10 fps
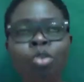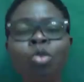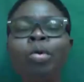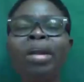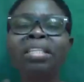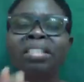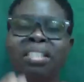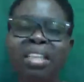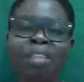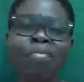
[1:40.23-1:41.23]
You will
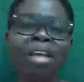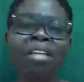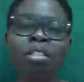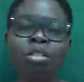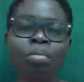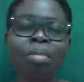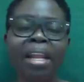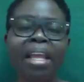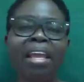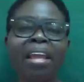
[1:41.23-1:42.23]
receive a Zoom
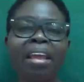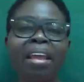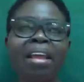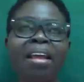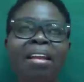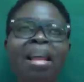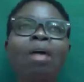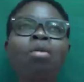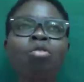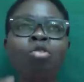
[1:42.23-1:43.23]
link
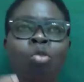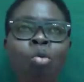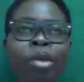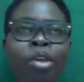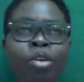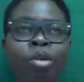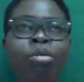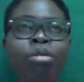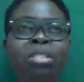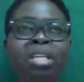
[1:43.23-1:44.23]
that you will
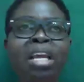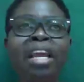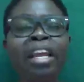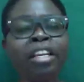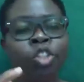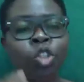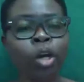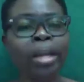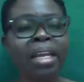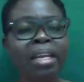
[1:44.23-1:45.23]
use in
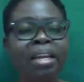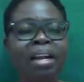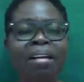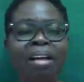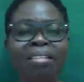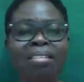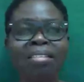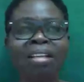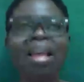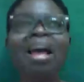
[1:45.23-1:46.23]
joining the
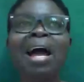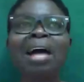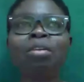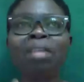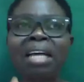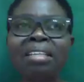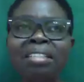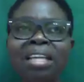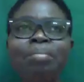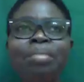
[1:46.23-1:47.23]
class. And on that
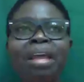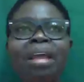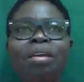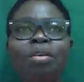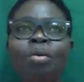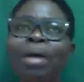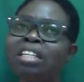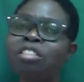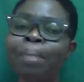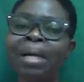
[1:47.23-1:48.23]
same day, you are
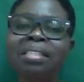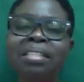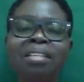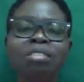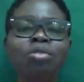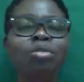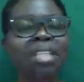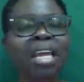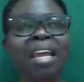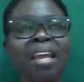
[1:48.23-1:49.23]
expected to
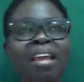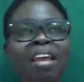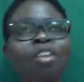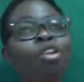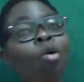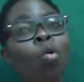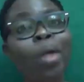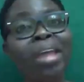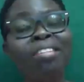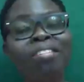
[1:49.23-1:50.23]
take your
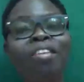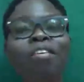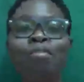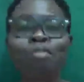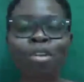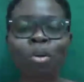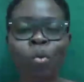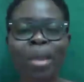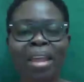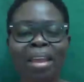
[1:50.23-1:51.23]
quiz for the
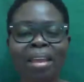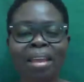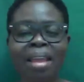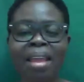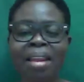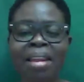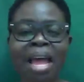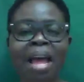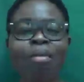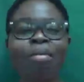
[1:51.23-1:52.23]
week.
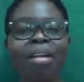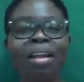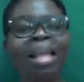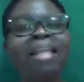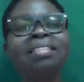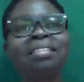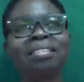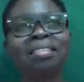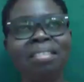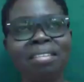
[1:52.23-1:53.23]
Now, let's
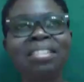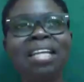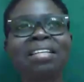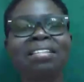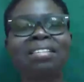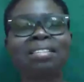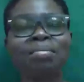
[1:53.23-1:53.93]
start.